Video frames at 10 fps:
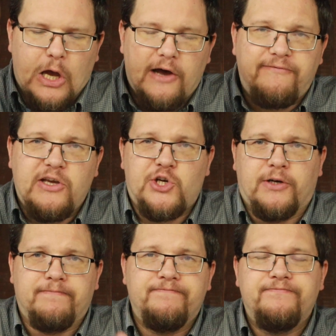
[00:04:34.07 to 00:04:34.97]
A
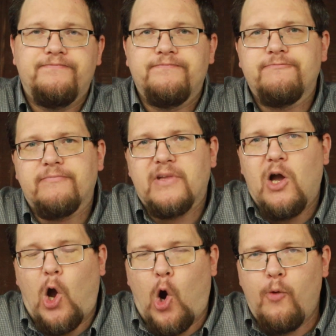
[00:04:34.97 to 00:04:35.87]
vision.
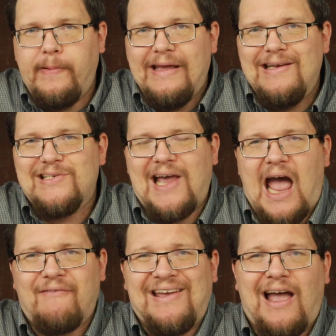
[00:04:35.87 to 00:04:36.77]
Hope is
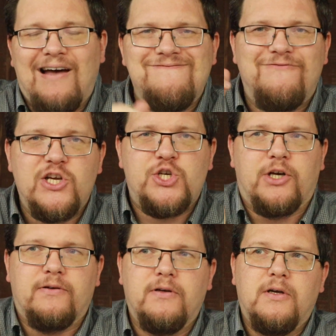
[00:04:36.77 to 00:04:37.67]
having a
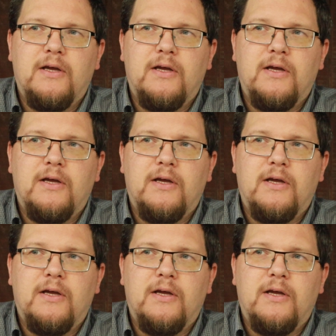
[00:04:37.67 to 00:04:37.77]
vision.